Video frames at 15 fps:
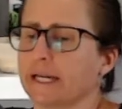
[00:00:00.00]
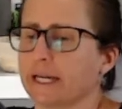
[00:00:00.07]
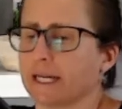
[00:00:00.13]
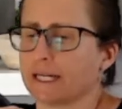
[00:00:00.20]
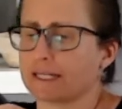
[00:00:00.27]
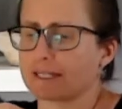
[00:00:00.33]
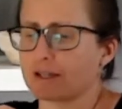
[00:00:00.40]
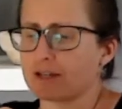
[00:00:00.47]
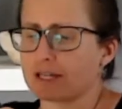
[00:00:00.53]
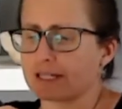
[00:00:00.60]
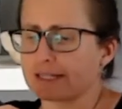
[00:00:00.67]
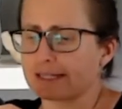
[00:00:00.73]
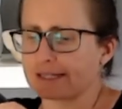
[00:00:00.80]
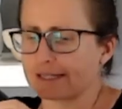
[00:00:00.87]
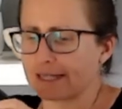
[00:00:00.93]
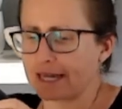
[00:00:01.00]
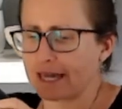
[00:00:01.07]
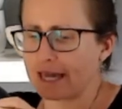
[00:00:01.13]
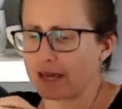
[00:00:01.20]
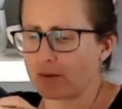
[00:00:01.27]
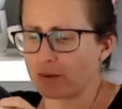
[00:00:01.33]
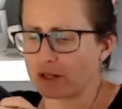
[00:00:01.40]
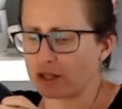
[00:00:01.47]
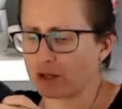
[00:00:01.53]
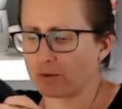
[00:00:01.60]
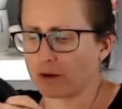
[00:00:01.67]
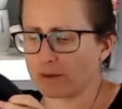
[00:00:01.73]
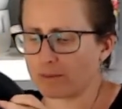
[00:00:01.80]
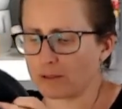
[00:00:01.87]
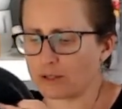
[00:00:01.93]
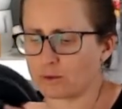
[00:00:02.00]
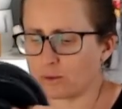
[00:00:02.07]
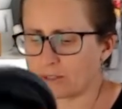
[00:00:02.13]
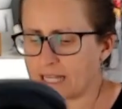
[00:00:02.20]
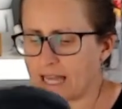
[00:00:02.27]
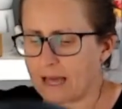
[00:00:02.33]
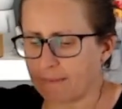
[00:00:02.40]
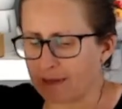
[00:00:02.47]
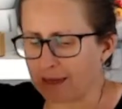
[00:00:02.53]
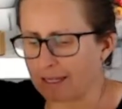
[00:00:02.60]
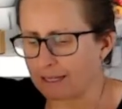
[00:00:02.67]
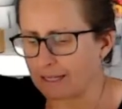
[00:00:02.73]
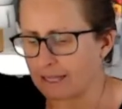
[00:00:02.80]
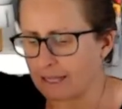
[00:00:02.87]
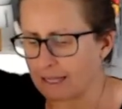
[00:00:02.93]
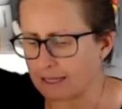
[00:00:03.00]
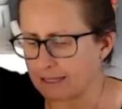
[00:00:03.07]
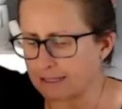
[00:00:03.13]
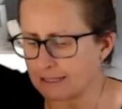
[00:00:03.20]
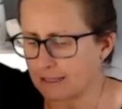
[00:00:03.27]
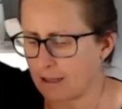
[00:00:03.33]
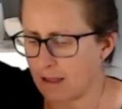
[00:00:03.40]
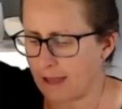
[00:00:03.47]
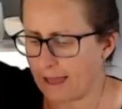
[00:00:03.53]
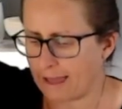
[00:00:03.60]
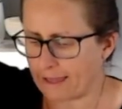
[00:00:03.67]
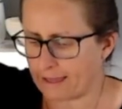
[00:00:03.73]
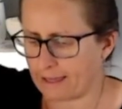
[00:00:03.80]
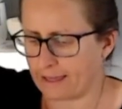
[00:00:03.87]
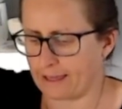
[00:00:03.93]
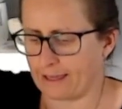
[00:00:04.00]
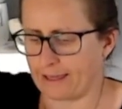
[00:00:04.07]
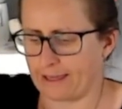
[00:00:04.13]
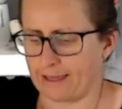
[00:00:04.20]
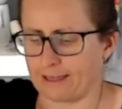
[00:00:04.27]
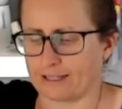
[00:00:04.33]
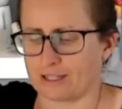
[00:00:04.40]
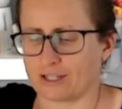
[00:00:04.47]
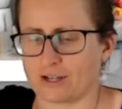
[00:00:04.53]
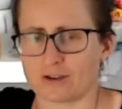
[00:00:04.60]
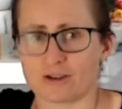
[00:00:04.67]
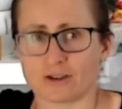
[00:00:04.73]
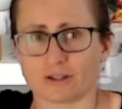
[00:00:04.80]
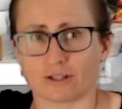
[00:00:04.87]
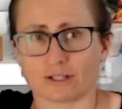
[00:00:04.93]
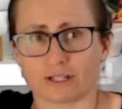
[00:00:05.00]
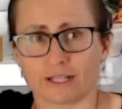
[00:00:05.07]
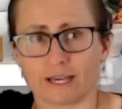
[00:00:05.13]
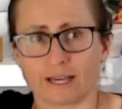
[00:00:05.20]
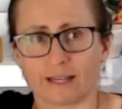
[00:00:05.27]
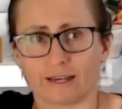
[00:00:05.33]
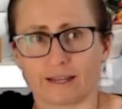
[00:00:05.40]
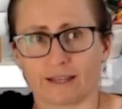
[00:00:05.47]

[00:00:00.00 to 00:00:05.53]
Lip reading: So you can see when you open yours up, it is like, I'm going to show you, look at that.